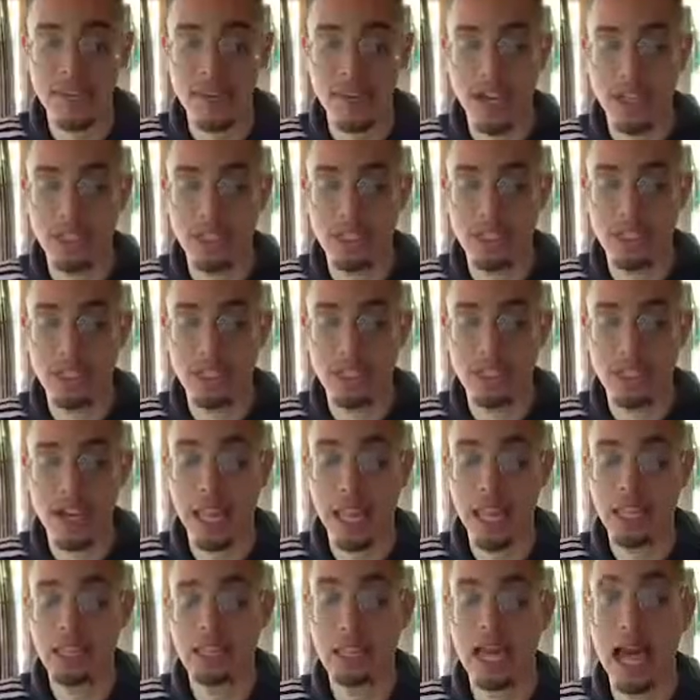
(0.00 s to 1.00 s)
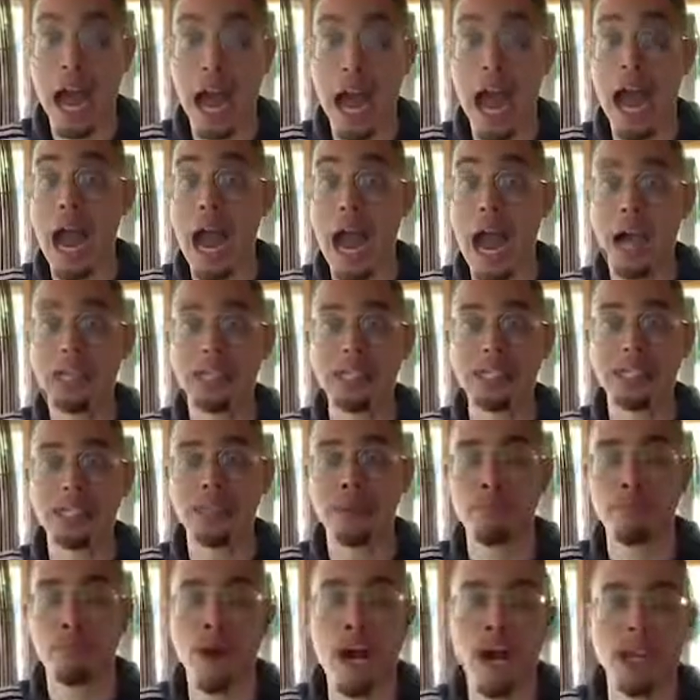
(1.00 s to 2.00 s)
invest into like the high, high
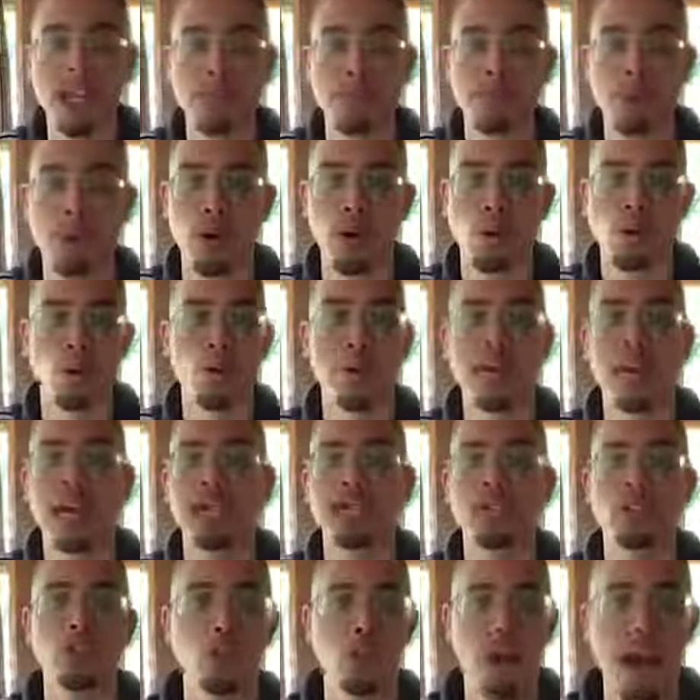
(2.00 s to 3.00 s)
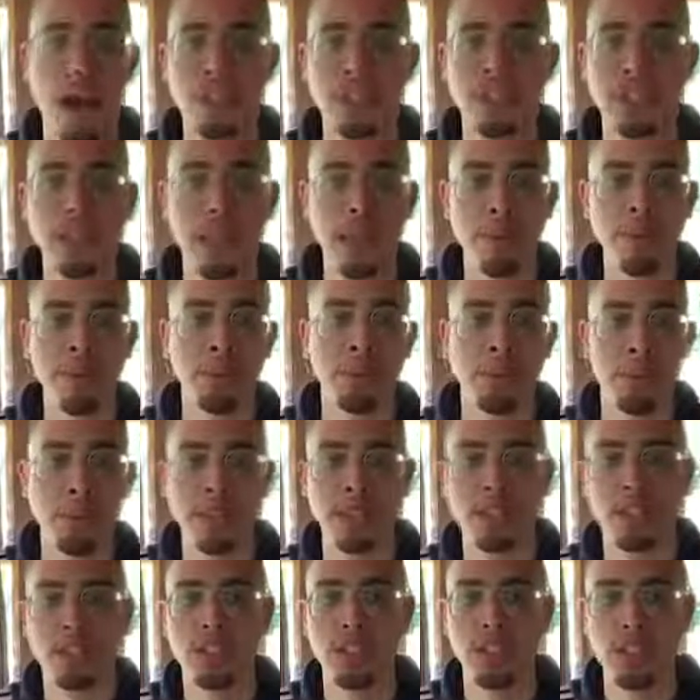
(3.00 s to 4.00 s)
ticket products, but when I do have the
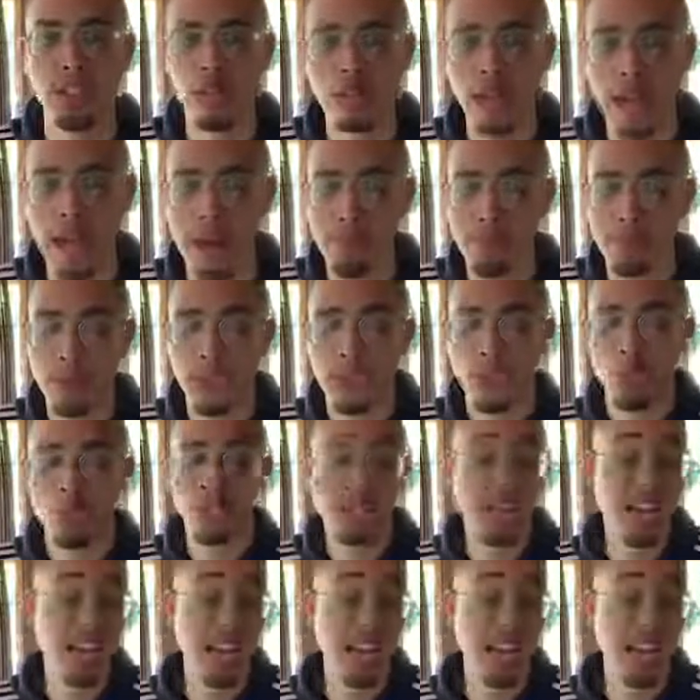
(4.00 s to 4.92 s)
capability to do that, which